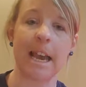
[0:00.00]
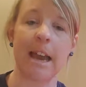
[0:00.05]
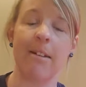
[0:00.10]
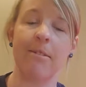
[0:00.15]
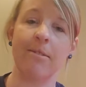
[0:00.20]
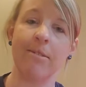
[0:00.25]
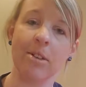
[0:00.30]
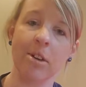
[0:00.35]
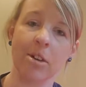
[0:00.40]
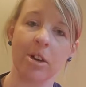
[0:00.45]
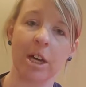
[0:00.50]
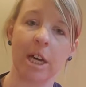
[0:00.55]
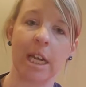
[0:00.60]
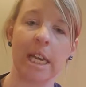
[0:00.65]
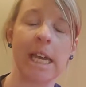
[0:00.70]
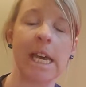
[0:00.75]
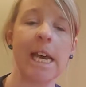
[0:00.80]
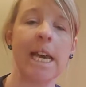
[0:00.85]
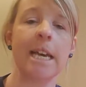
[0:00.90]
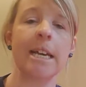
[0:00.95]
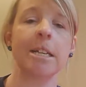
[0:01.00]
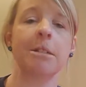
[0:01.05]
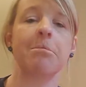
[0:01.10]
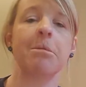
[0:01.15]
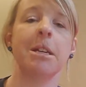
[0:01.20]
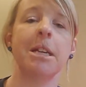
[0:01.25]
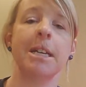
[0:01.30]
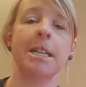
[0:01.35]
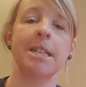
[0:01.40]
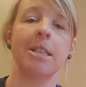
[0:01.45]
and feel good is
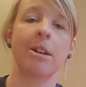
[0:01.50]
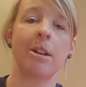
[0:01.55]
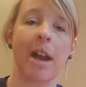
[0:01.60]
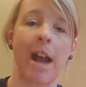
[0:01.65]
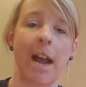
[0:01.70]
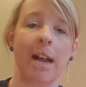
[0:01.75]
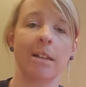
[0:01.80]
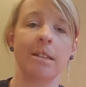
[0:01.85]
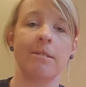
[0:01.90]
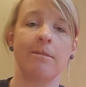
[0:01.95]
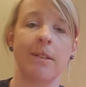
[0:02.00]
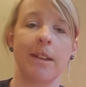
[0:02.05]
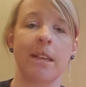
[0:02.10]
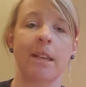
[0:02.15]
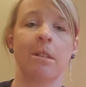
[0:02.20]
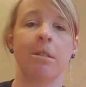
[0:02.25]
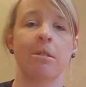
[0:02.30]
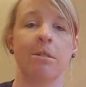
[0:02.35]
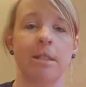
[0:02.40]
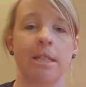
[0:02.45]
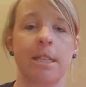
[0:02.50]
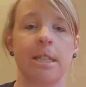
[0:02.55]
because they're activating those